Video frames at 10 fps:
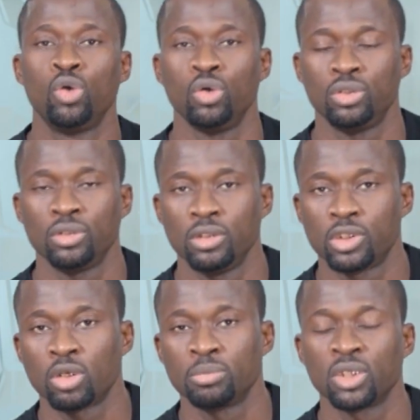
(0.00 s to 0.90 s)
good,
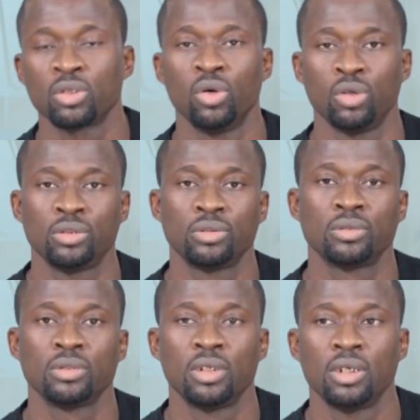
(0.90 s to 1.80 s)
something good.
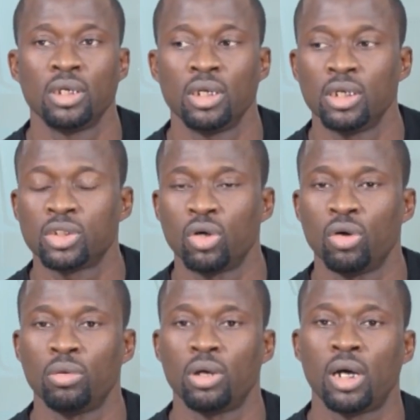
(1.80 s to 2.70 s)

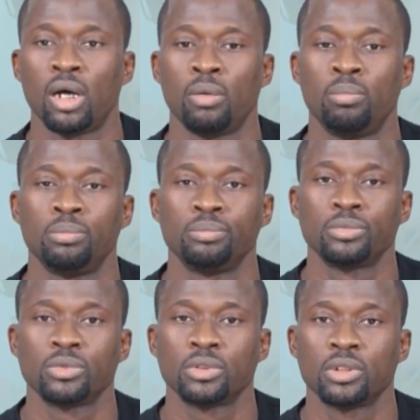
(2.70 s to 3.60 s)
So um,
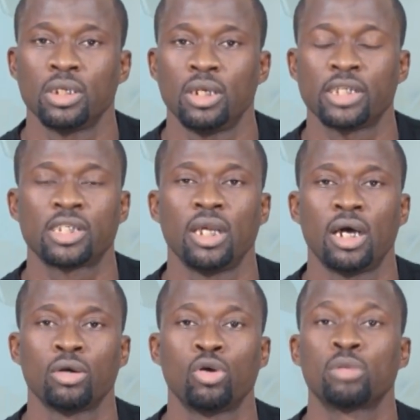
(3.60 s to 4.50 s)
let's say
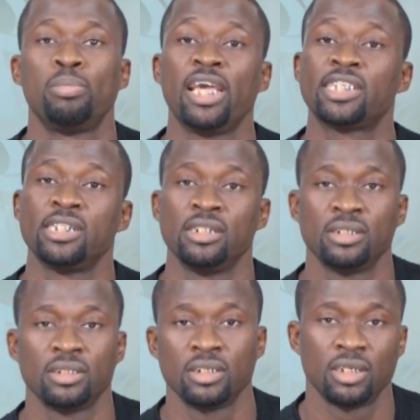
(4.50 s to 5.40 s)
uh, God blessing.
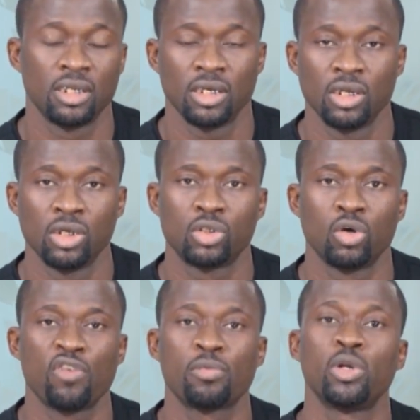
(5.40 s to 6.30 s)

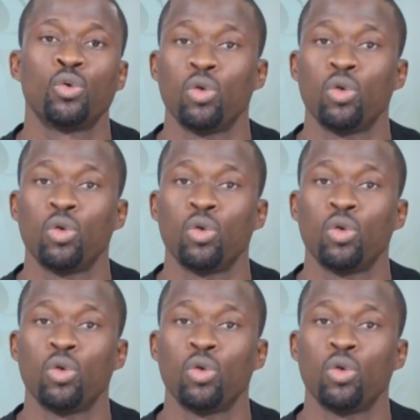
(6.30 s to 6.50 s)
So everybody